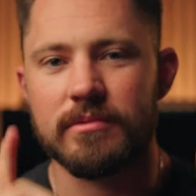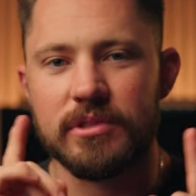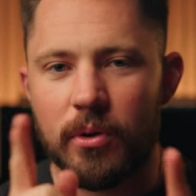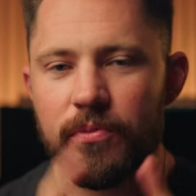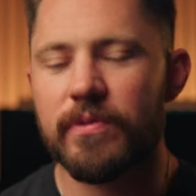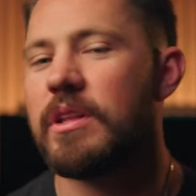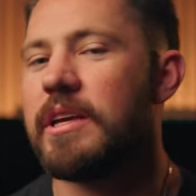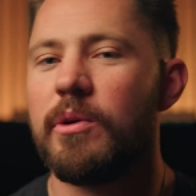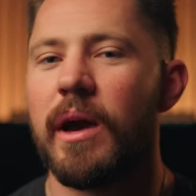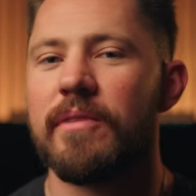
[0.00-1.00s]
don't feel
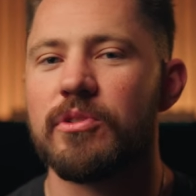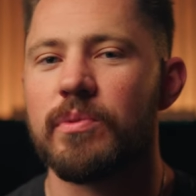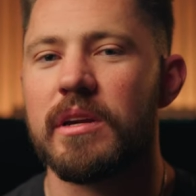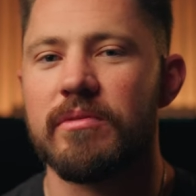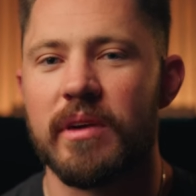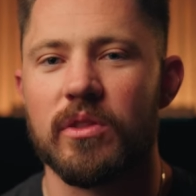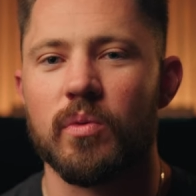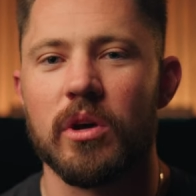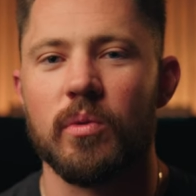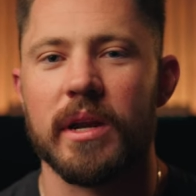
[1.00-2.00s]
like you have to reinvent the
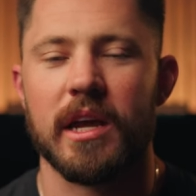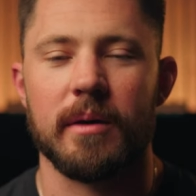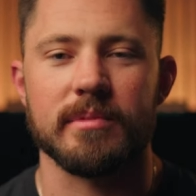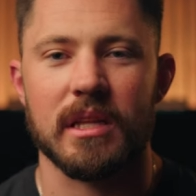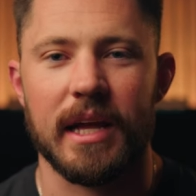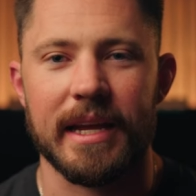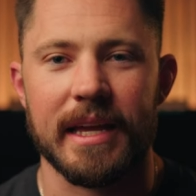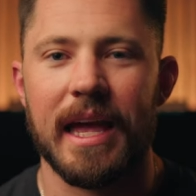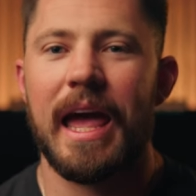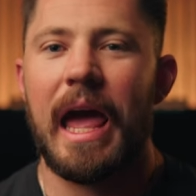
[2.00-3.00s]
wheel when it comes to lighting.